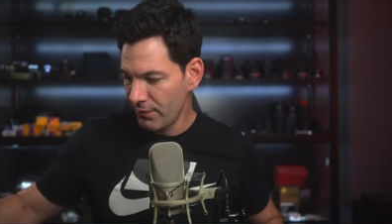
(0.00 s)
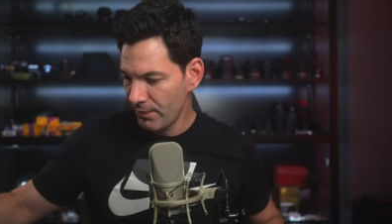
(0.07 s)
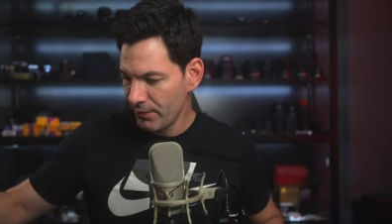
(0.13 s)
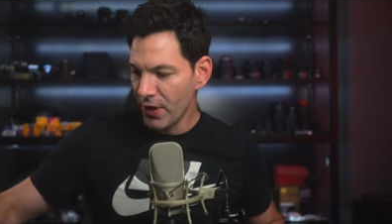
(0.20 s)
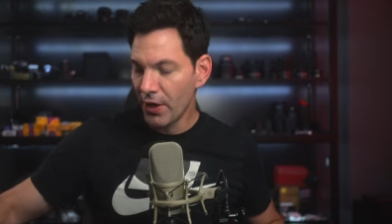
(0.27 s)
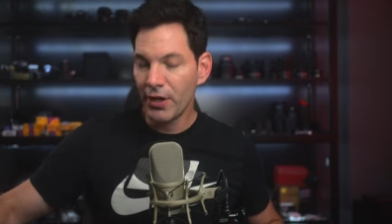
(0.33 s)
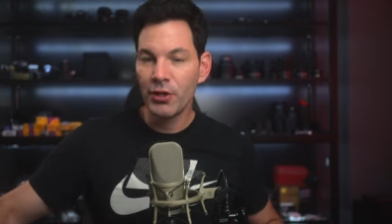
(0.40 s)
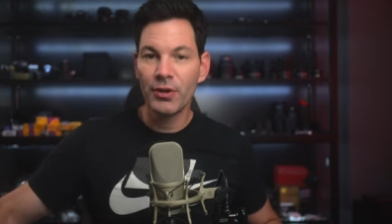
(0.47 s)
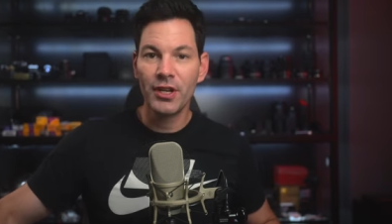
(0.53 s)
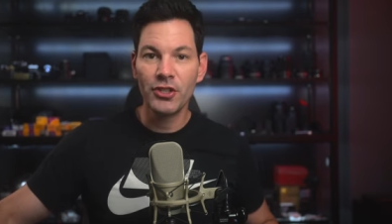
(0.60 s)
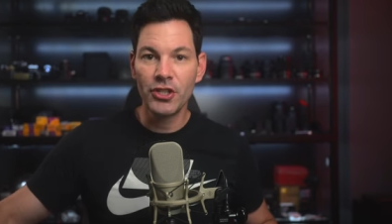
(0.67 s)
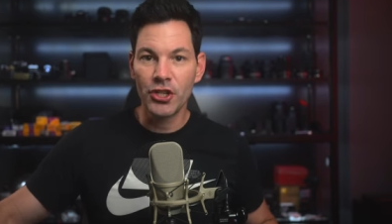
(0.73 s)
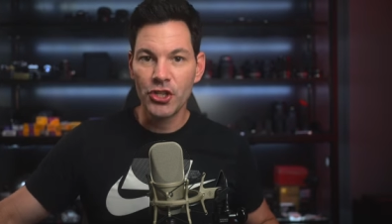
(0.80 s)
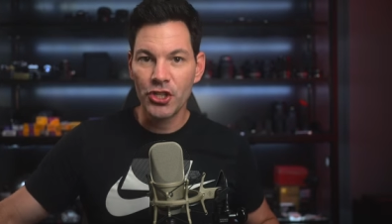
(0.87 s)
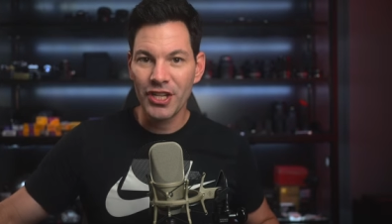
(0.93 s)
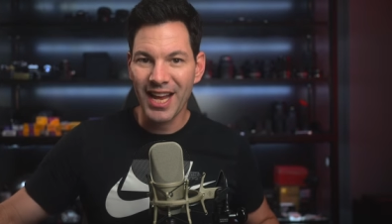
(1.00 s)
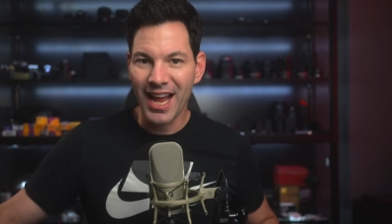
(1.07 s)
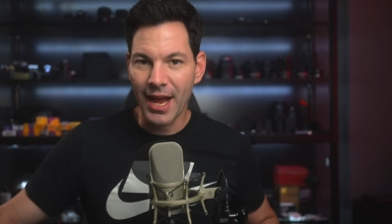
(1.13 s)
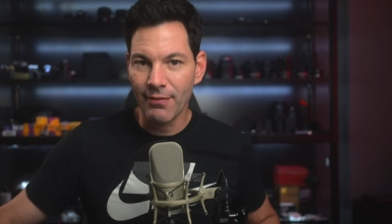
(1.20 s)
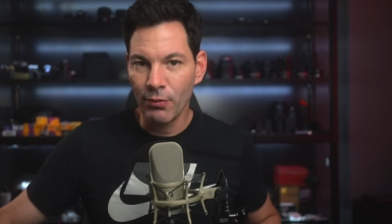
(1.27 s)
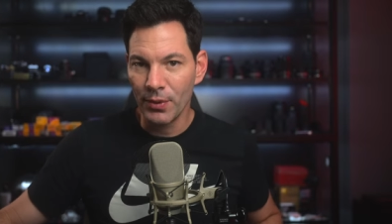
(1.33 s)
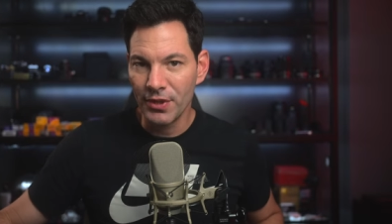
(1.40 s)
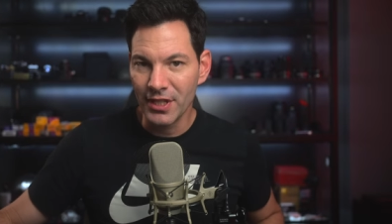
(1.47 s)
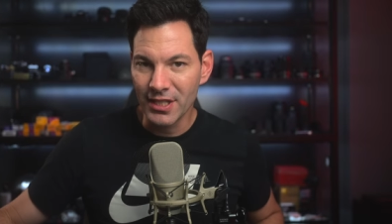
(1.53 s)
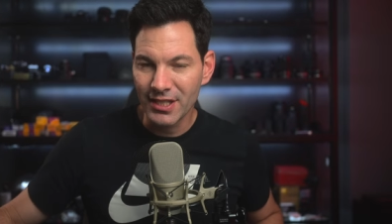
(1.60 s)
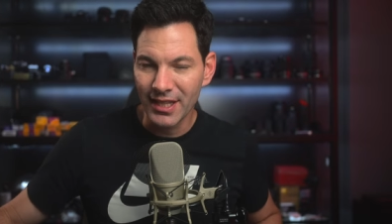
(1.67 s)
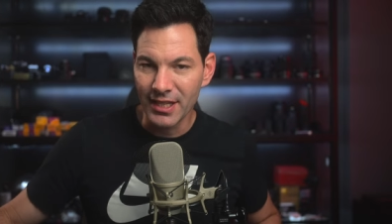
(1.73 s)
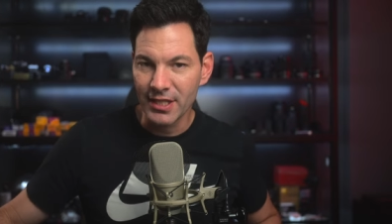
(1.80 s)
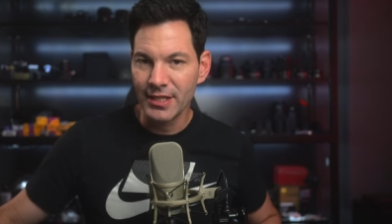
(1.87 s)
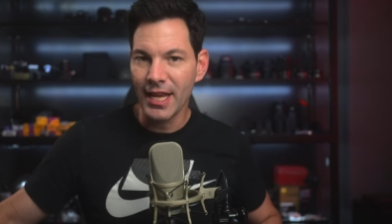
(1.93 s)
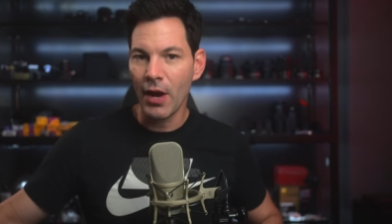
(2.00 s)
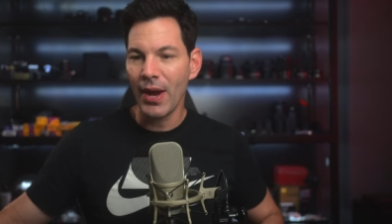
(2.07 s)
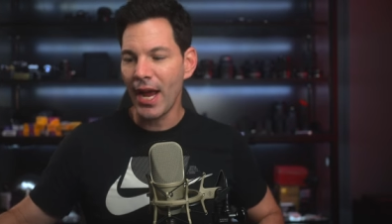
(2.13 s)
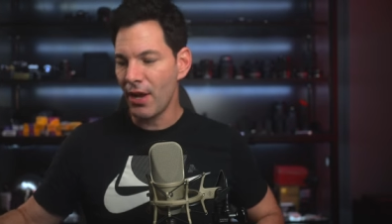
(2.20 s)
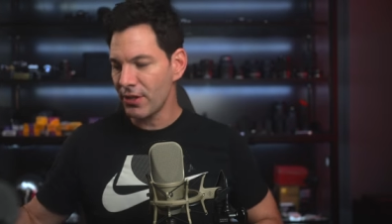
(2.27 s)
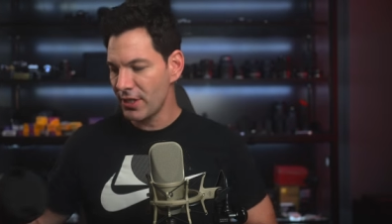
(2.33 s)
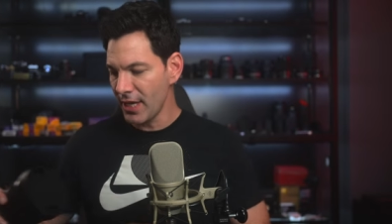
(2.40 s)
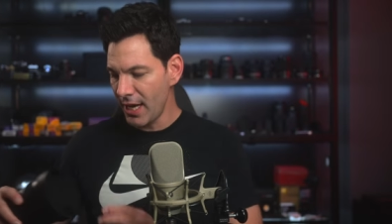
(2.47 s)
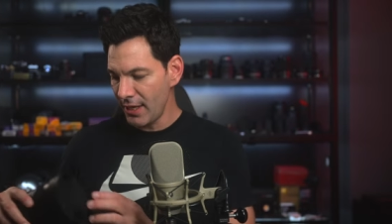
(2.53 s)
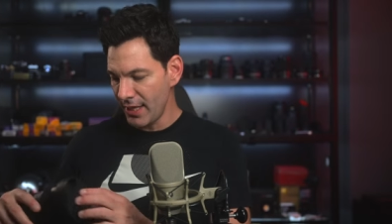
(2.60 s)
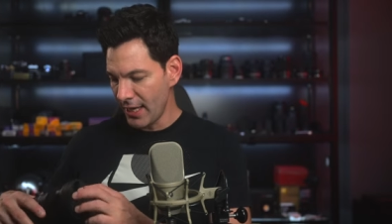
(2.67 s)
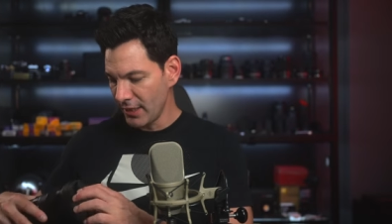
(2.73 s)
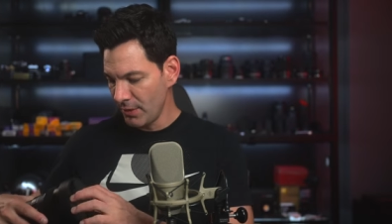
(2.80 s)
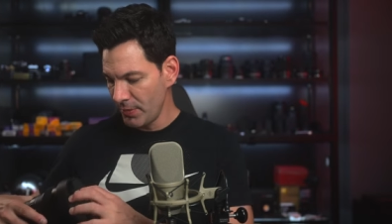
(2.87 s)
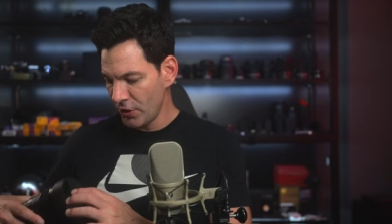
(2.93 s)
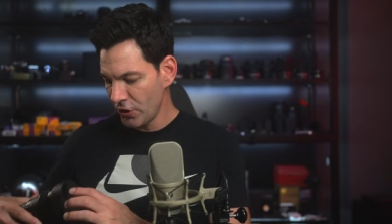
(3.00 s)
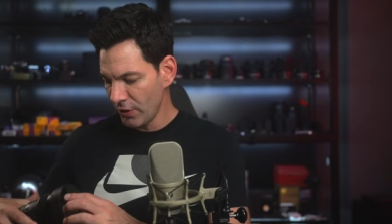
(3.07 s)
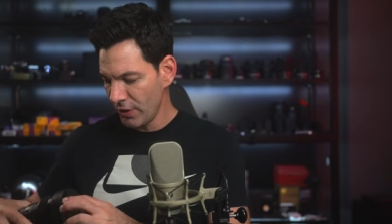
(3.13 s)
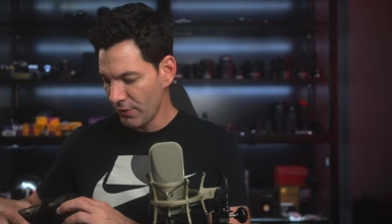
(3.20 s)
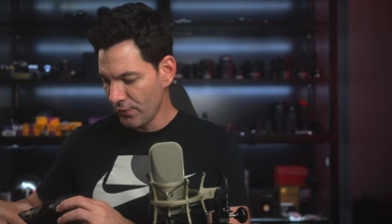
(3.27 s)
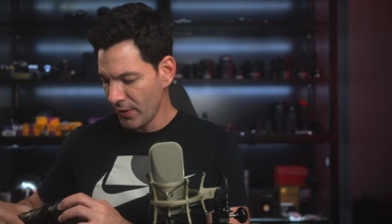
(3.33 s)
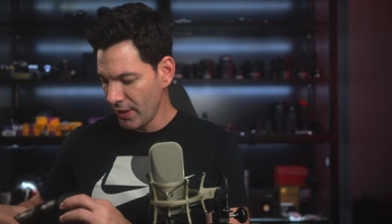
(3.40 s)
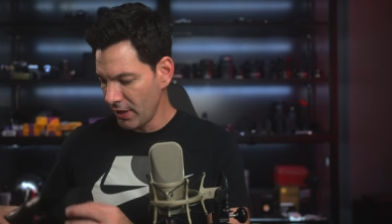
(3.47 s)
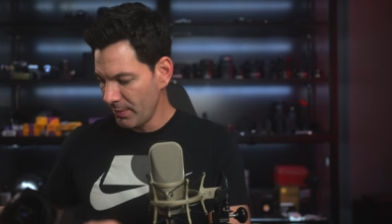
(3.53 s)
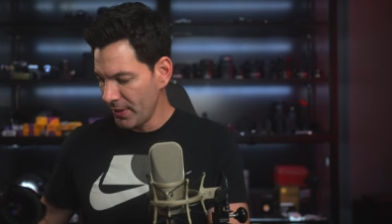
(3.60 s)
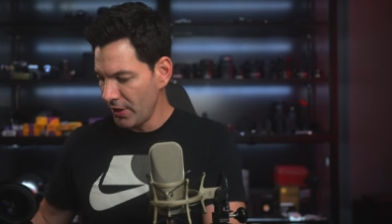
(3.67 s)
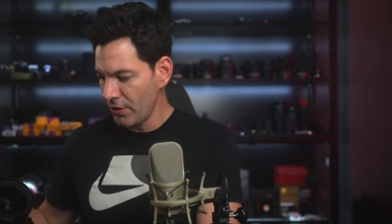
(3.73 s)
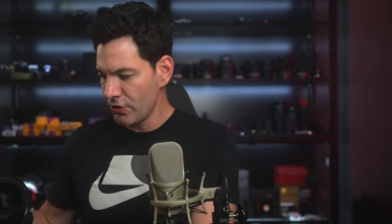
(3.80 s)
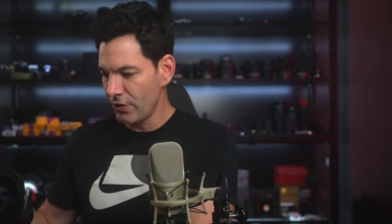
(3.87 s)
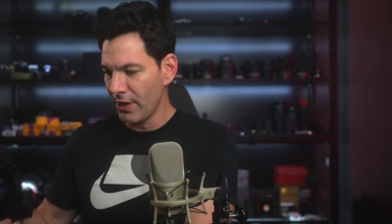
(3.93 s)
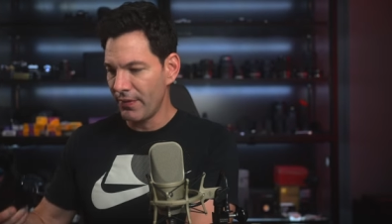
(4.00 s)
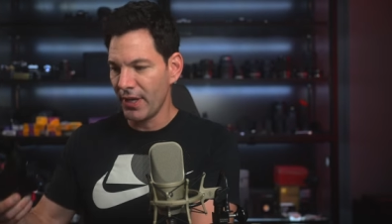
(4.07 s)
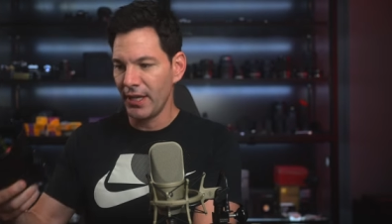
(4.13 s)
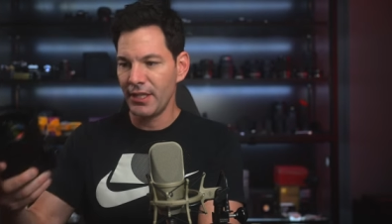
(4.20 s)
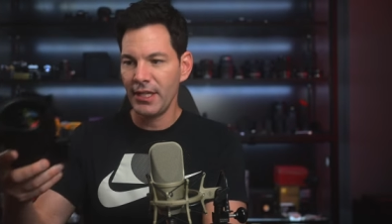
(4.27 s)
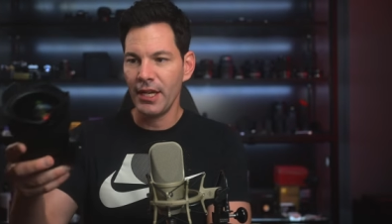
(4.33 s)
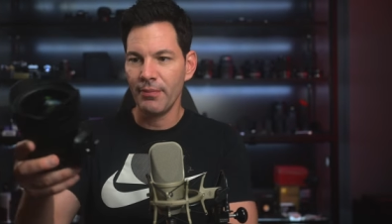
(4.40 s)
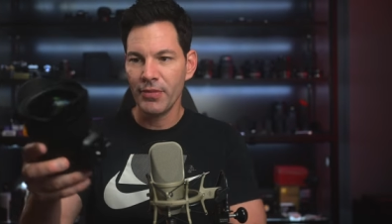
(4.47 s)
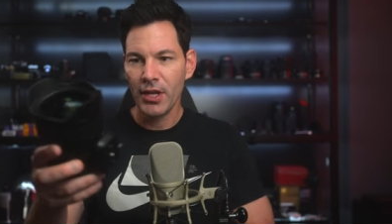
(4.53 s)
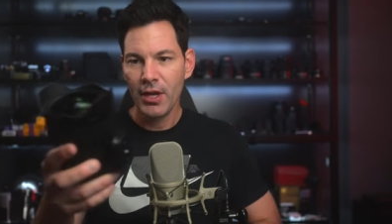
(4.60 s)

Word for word: Very good addition to have with this lens. Now, outside of that, let me show you the front element here so you have an idea.